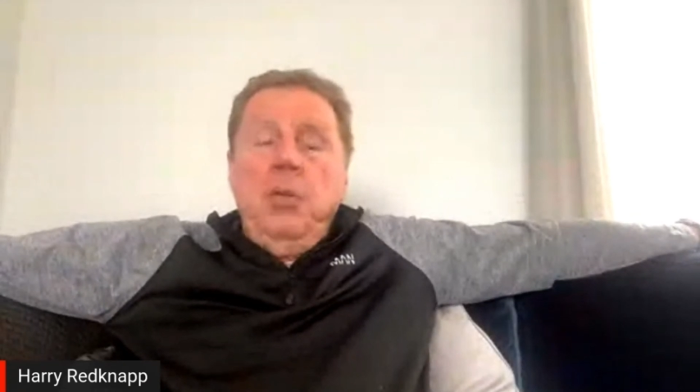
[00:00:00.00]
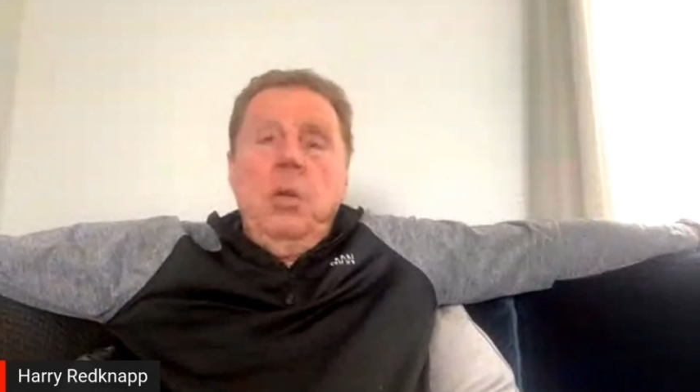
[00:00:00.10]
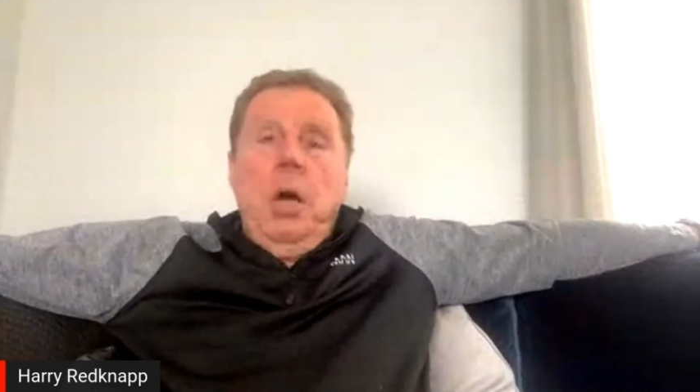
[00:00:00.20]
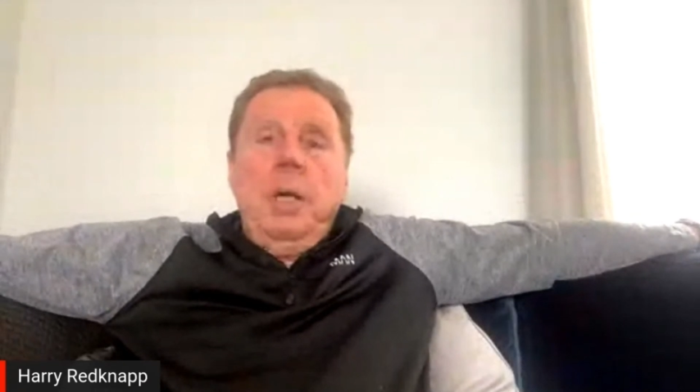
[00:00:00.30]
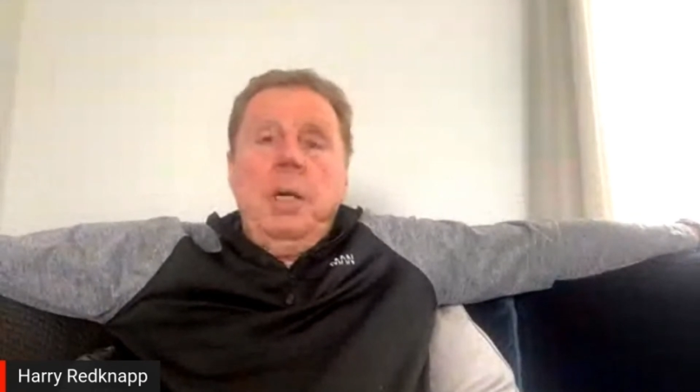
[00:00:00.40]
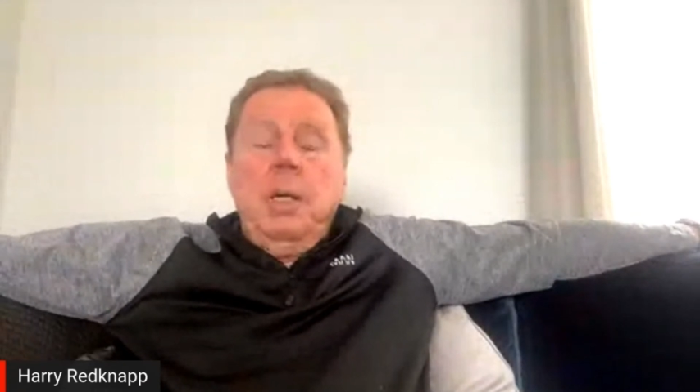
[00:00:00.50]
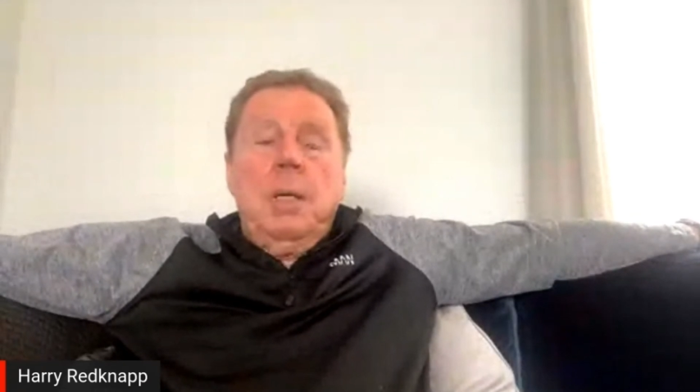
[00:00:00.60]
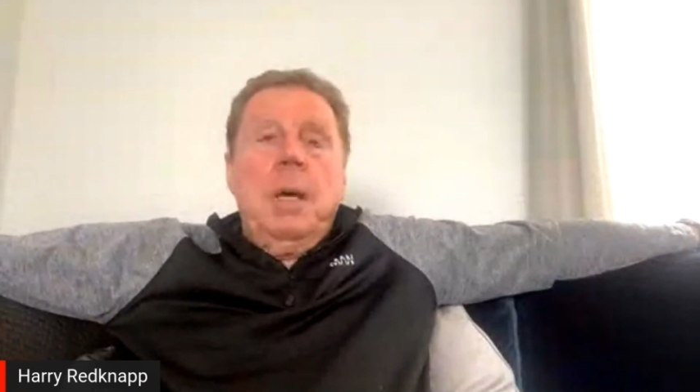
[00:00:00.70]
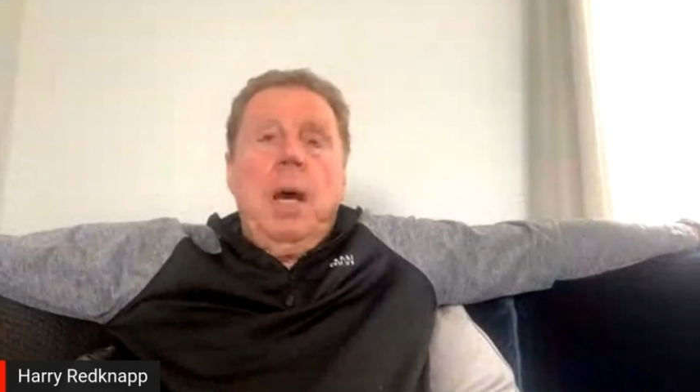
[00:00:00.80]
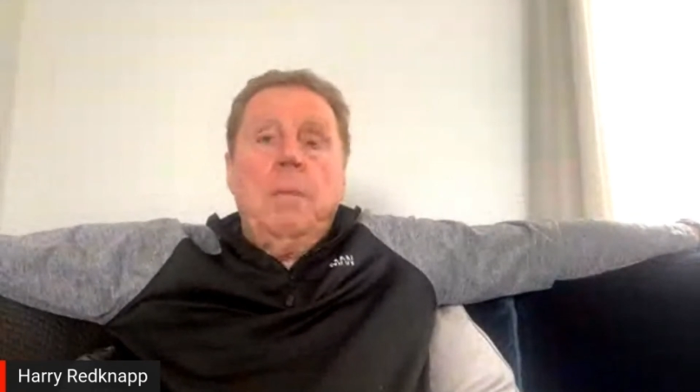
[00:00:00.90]
United in the
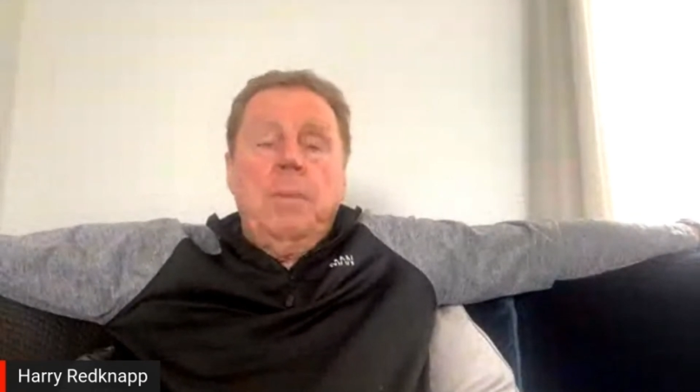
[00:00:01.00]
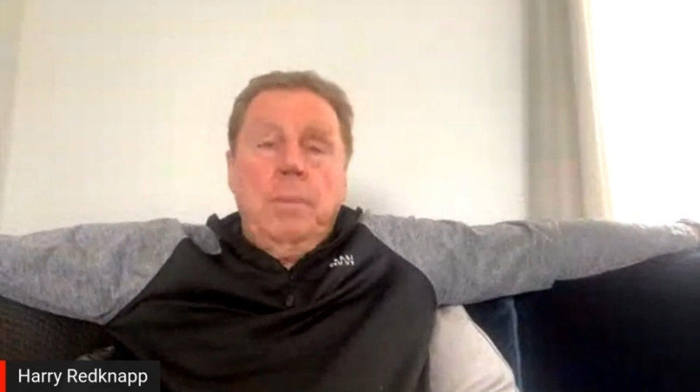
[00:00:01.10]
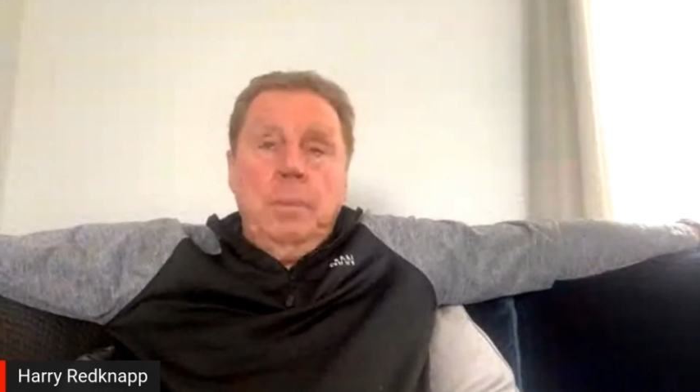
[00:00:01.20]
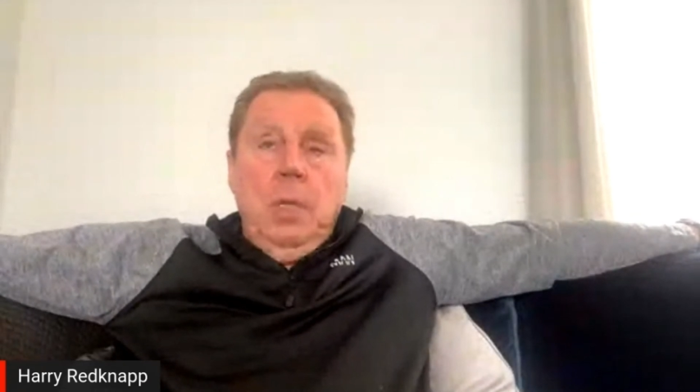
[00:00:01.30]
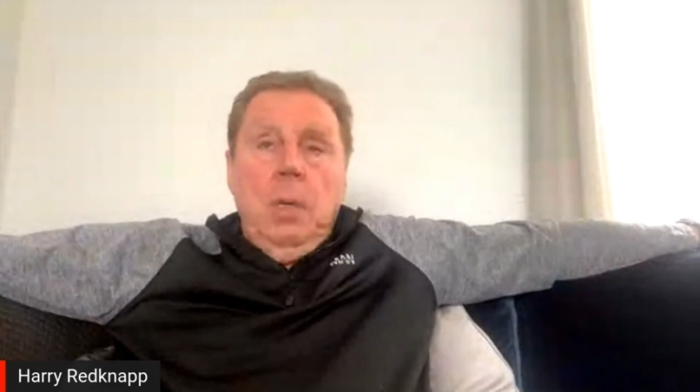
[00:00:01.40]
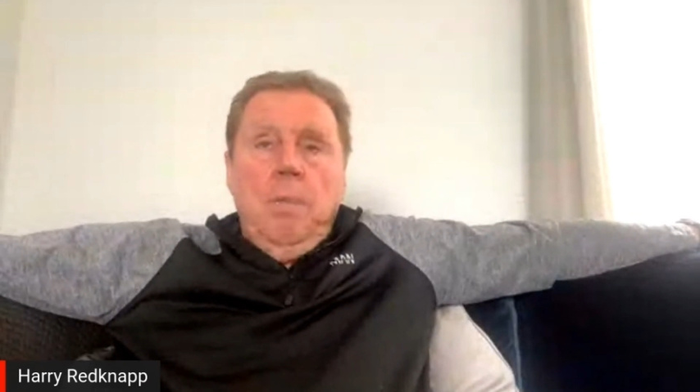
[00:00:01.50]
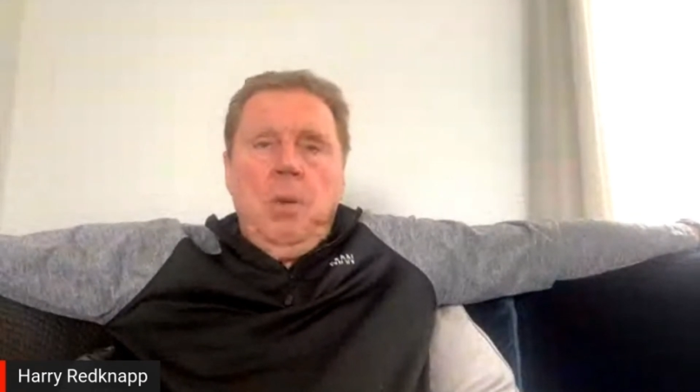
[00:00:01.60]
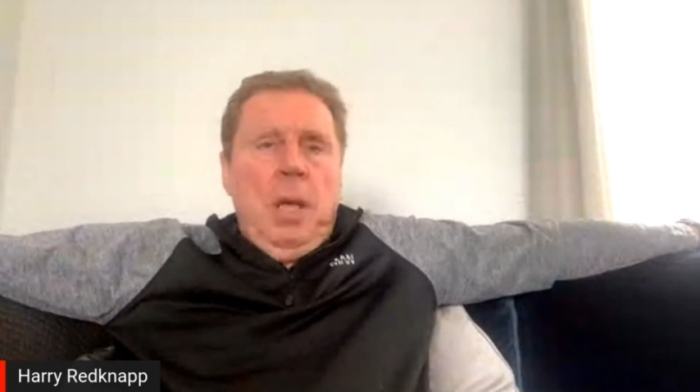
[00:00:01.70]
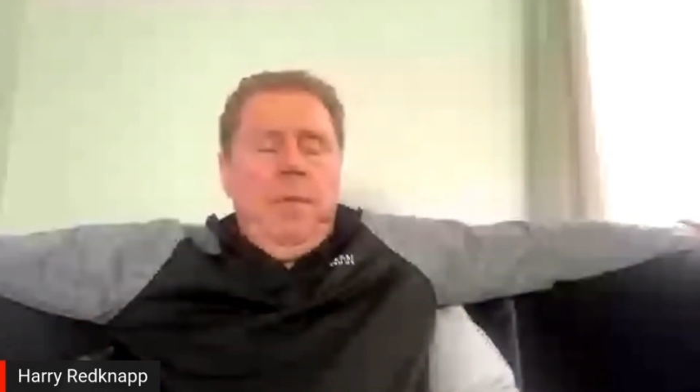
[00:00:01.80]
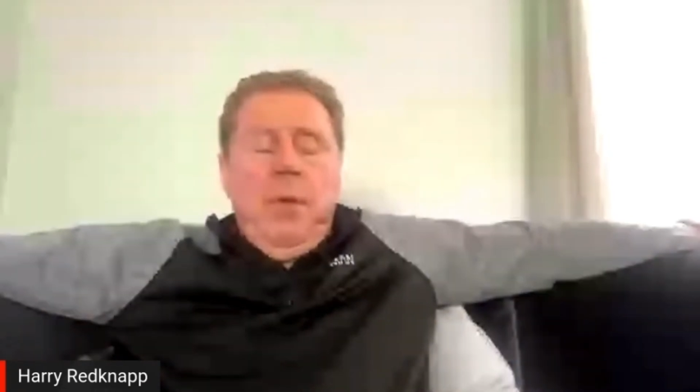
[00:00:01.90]
cup,
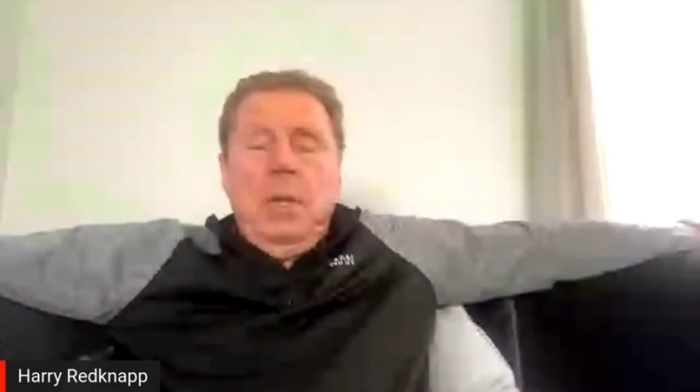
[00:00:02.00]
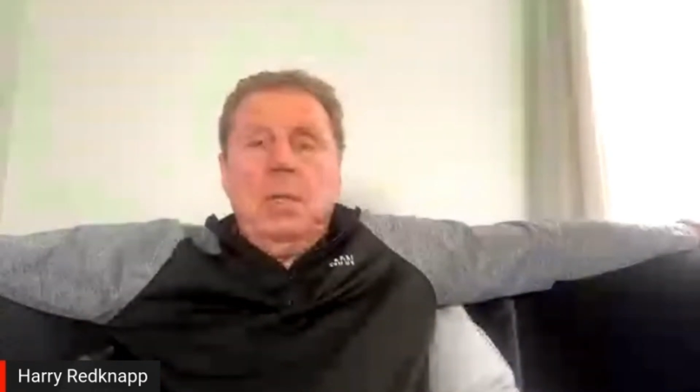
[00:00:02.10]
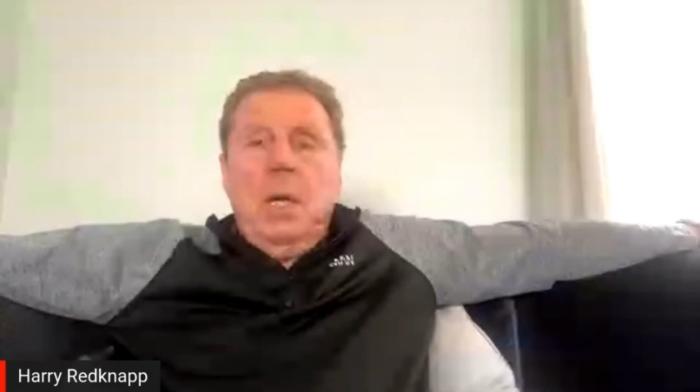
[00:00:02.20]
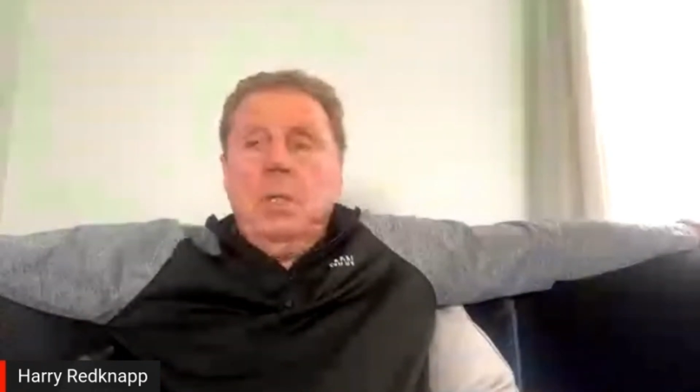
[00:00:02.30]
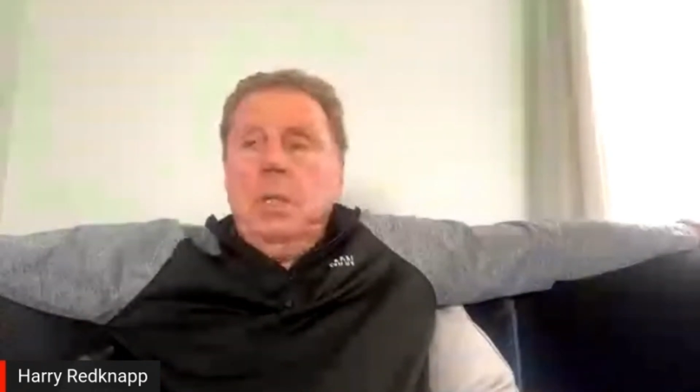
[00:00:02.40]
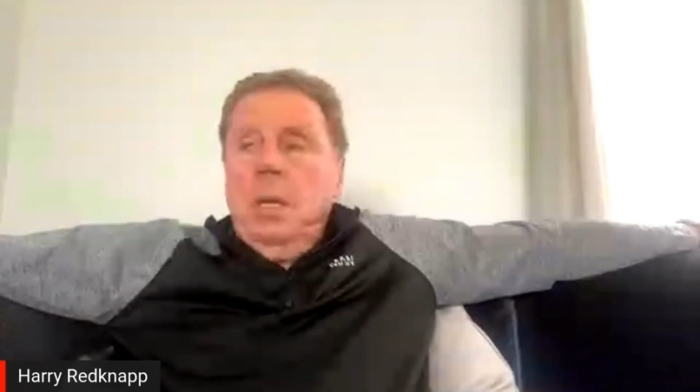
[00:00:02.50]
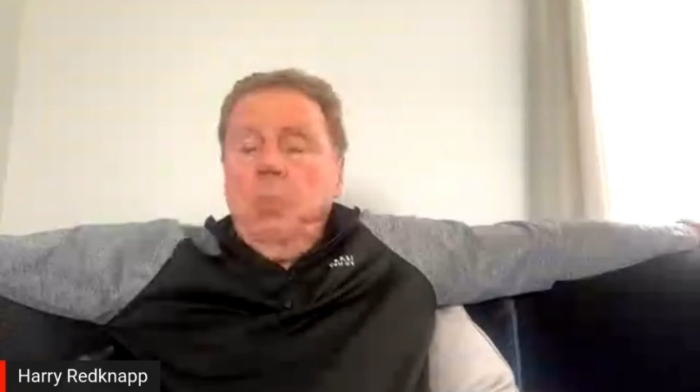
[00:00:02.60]
played fantastic.